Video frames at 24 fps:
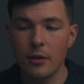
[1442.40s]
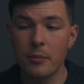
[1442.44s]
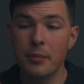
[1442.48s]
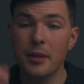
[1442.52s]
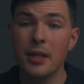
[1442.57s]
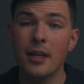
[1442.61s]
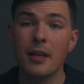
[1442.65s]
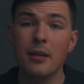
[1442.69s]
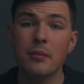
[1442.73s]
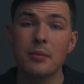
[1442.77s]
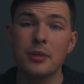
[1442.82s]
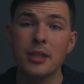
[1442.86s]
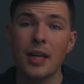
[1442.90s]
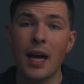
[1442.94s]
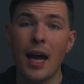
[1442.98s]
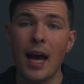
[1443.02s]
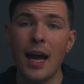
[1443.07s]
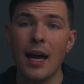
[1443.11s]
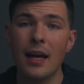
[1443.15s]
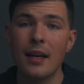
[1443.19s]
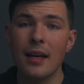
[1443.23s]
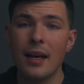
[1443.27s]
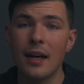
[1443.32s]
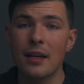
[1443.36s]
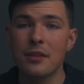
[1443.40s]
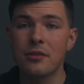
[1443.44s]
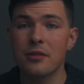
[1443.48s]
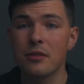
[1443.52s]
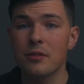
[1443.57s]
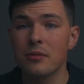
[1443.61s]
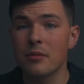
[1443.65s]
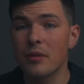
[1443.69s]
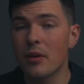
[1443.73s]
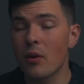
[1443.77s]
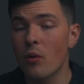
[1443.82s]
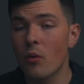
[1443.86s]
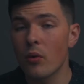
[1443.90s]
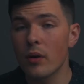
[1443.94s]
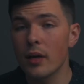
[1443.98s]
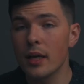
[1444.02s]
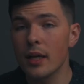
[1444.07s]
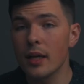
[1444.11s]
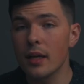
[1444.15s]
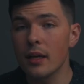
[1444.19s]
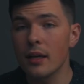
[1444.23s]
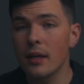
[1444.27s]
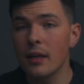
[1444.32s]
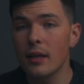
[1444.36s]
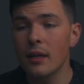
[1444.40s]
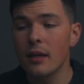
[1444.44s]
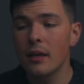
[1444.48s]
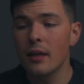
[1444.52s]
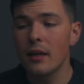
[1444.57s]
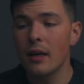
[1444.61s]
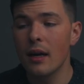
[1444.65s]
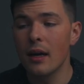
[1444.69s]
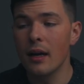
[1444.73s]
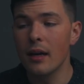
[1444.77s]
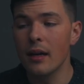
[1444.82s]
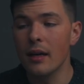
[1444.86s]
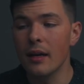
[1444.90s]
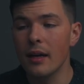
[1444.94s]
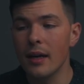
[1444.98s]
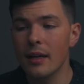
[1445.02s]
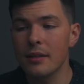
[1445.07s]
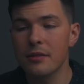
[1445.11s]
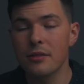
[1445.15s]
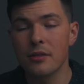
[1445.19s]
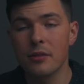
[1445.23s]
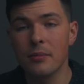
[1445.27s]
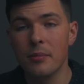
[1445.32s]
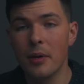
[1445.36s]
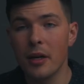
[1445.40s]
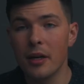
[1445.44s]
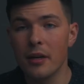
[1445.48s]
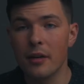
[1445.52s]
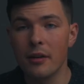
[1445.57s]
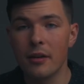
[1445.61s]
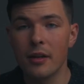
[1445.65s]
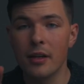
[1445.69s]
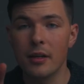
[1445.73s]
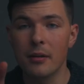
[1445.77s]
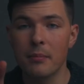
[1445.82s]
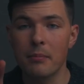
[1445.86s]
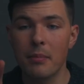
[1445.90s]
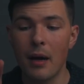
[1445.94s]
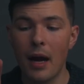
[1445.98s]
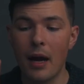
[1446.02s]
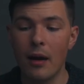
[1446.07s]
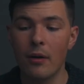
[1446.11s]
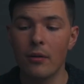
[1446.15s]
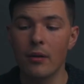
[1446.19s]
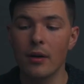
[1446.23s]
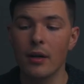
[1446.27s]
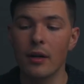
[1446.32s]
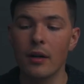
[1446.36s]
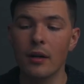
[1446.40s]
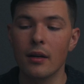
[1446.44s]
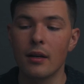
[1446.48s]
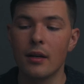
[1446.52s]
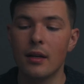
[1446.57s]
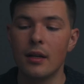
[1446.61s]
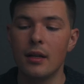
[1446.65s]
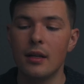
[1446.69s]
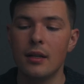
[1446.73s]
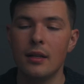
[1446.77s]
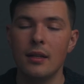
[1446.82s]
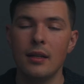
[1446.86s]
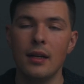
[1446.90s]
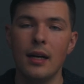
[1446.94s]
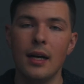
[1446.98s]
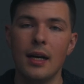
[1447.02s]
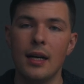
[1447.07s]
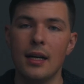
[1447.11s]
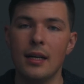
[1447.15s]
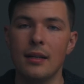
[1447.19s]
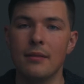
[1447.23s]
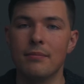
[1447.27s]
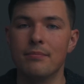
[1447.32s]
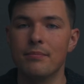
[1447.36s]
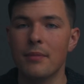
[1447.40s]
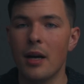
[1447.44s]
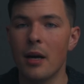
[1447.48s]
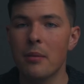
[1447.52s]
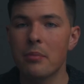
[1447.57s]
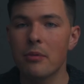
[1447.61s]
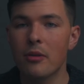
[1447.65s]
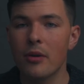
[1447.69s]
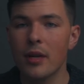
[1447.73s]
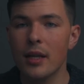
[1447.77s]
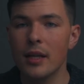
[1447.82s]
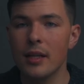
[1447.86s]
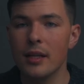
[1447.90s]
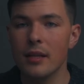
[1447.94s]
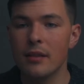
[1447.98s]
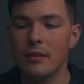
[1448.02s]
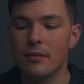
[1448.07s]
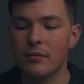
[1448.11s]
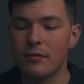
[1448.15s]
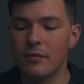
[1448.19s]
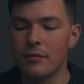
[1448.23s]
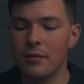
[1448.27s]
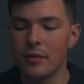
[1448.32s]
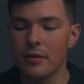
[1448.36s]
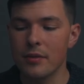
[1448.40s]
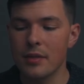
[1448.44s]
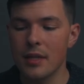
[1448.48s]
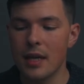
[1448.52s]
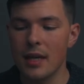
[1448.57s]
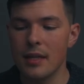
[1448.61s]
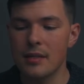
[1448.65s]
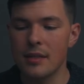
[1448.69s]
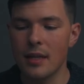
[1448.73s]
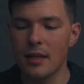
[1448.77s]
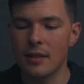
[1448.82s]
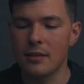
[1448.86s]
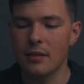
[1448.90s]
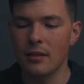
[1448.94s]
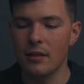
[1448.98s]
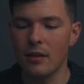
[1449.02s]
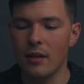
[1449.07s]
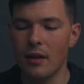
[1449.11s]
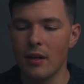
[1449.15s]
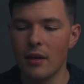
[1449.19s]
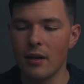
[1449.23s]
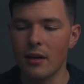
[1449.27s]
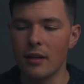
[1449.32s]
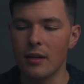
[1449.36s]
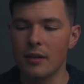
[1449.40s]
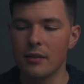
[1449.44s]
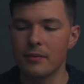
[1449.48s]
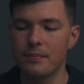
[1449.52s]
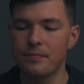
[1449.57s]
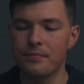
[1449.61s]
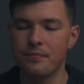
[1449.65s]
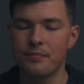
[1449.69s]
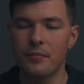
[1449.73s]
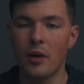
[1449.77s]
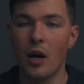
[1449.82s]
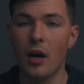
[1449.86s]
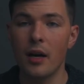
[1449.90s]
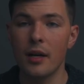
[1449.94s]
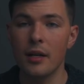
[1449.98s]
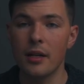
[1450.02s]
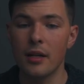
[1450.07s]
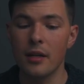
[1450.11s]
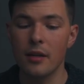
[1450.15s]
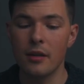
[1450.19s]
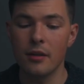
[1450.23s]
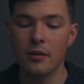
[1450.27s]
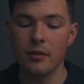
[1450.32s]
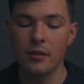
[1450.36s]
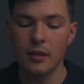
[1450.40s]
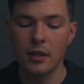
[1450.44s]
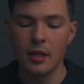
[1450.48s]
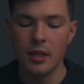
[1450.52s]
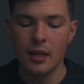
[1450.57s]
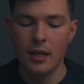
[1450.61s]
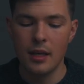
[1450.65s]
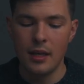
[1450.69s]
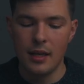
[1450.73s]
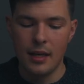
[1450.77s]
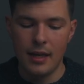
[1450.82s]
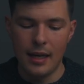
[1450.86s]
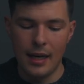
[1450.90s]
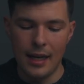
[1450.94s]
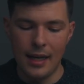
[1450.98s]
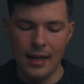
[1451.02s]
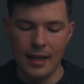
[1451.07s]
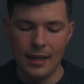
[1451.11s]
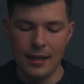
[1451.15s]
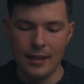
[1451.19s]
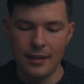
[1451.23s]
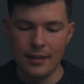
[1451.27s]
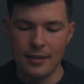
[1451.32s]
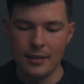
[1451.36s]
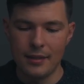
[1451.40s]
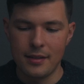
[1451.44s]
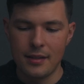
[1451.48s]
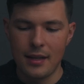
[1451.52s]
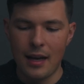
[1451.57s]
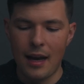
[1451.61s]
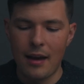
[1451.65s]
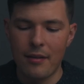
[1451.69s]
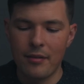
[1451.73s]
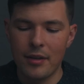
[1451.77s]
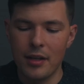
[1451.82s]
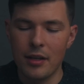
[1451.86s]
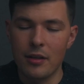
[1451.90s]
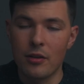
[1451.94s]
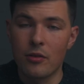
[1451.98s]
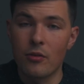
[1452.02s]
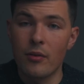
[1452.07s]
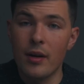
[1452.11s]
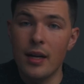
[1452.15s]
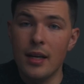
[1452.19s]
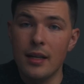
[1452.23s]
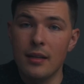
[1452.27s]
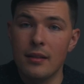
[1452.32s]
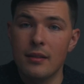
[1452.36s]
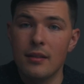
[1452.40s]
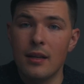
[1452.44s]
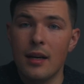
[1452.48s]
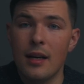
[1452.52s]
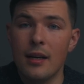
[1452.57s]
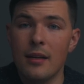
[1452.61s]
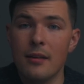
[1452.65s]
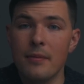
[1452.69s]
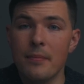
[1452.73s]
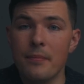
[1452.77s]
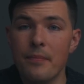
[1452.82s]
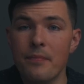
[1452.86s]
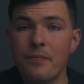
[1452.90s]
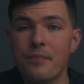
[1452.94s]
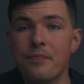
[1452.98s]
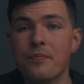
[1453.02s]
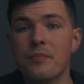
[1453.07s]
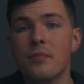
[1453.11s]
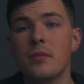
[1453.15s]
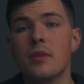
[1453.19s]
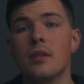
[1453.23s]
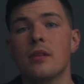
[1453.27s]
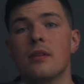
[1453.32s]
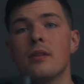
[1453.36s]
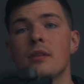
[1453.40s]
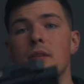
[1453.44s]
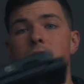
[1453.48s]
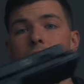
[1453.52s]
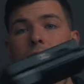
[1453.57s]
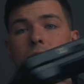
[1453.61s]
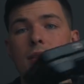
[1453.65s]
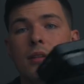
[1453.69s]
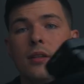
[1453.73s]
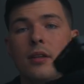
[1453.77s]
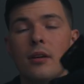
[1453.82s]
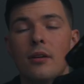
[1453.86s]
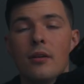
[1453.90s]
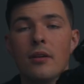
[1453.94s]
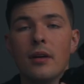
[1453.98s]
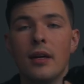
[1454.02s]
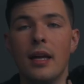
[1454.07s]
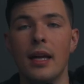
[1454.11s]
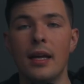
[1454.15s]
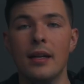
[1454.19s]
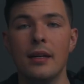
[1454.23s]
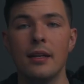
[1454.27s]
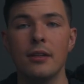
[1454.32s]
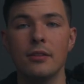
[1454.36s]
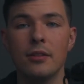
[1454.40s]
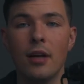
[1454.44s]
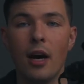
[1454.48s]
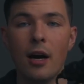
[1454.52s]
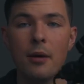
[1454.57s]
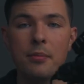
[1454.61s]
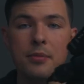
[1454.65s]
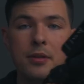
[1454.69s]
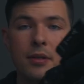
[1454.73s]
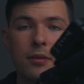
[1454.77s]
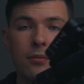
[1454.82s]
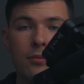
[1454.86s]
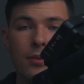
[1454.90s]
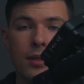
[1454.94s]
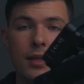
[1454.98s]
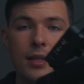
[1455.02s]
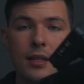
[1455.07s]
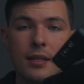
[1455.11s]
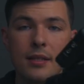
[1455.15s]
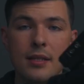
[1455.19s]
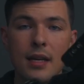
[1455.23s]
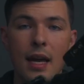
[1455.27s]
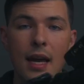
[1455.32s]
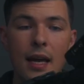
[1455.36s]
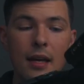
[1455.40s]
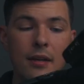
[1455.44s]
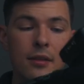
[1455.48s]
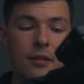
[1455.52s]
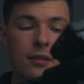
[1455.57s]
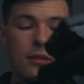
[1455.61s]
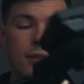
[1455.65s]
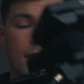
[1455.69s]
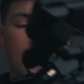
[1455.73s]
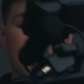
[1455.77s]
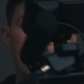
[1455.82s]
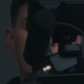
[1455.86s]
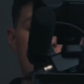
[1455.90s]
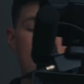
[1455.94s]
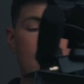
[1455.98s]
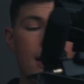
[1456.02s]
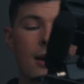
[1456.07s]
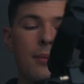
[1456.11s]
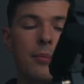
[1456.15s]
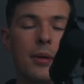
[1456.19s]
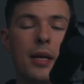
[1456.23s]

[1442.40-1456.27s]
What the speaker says: know, being able to add external recording, external monitoring, power, upgraded full-size XLR audio, and having a great, you know, handheld option with this handle and the top